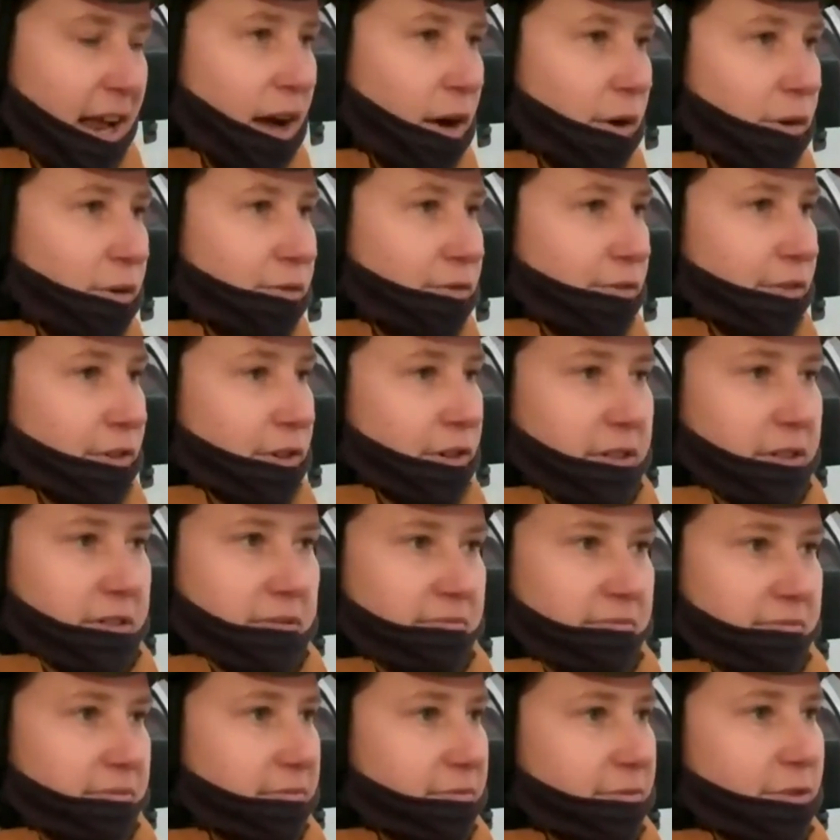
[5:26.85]
out for
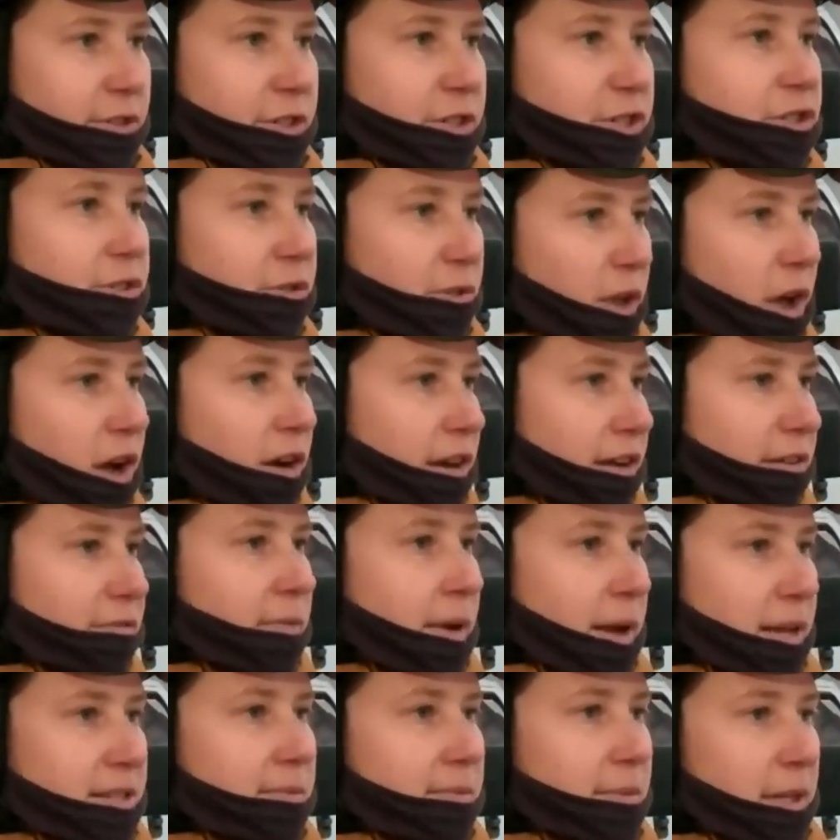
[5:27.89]
too long if
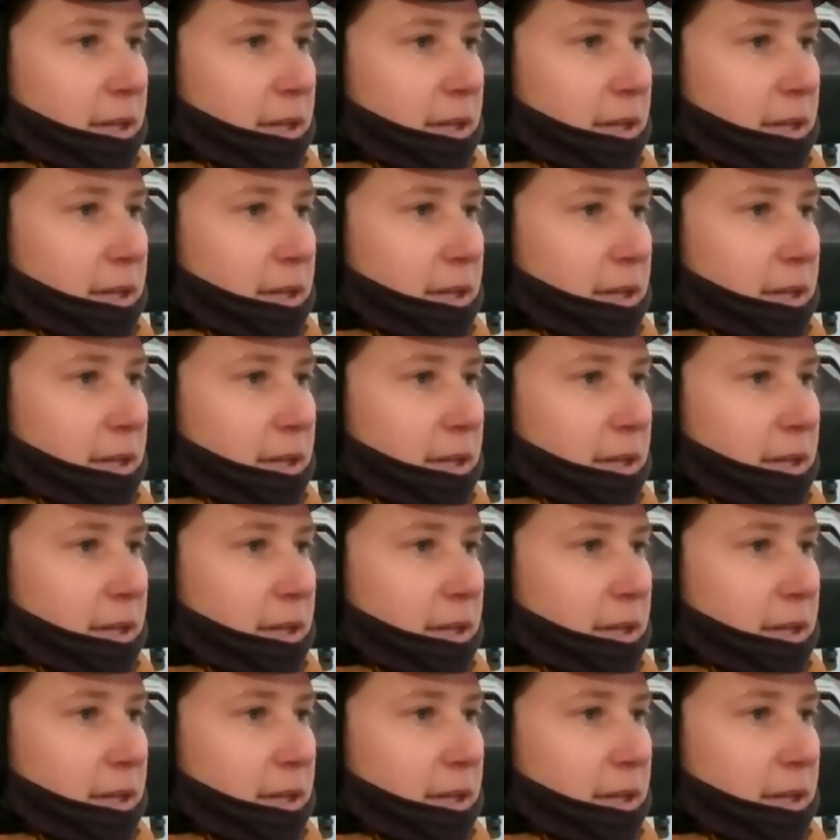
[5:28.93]
possible.